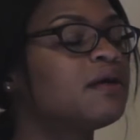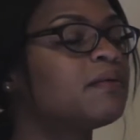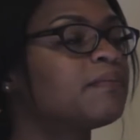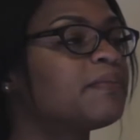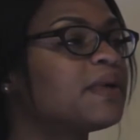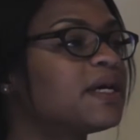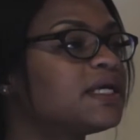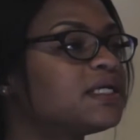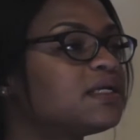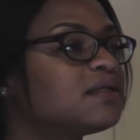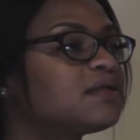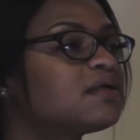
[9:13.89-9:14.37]

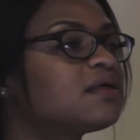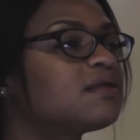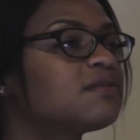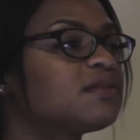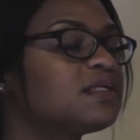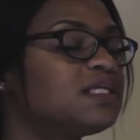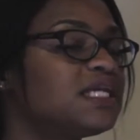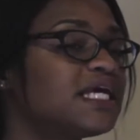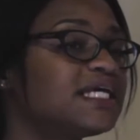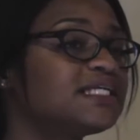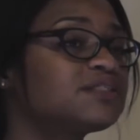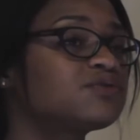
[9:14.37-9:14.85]
But the
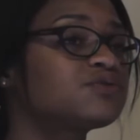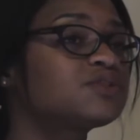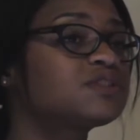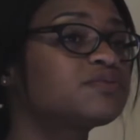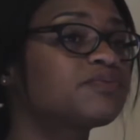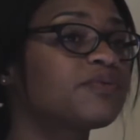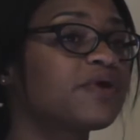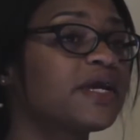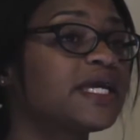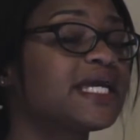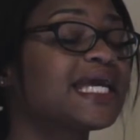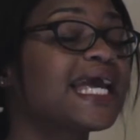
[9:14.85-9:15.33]
nasal
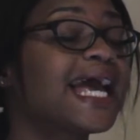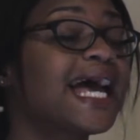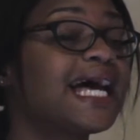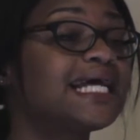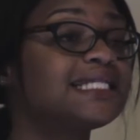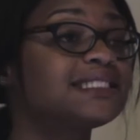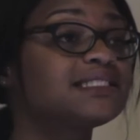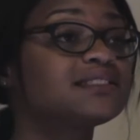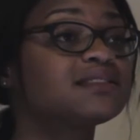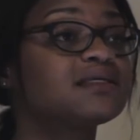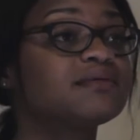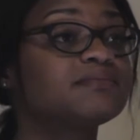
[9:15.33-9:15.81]
spray
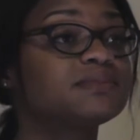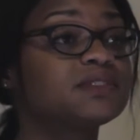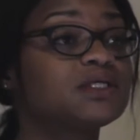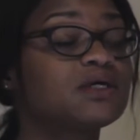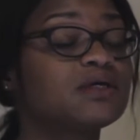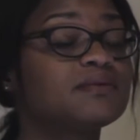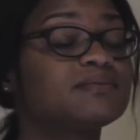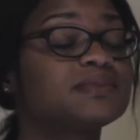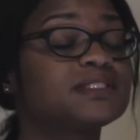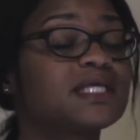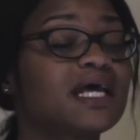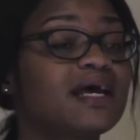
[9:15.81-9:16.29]
can
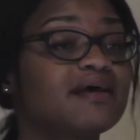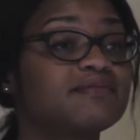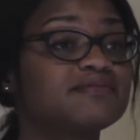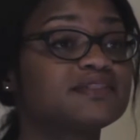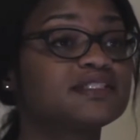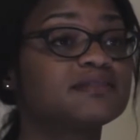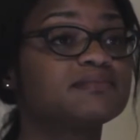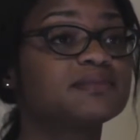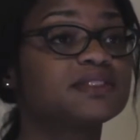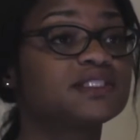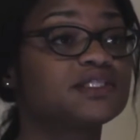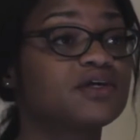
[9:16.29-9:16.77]
sometimes have
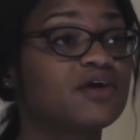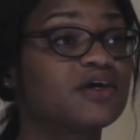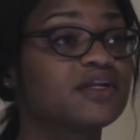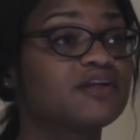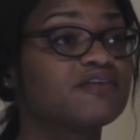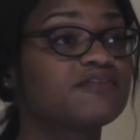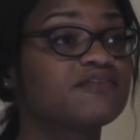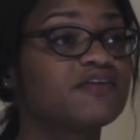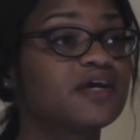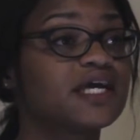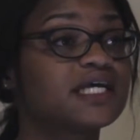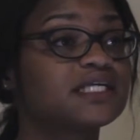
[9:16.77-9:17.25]
some side
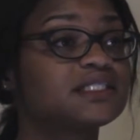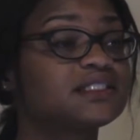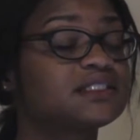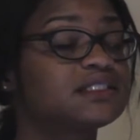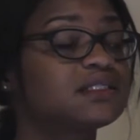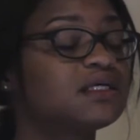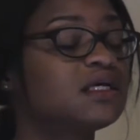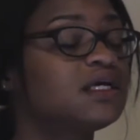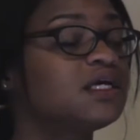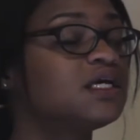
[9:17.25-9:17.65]
effects.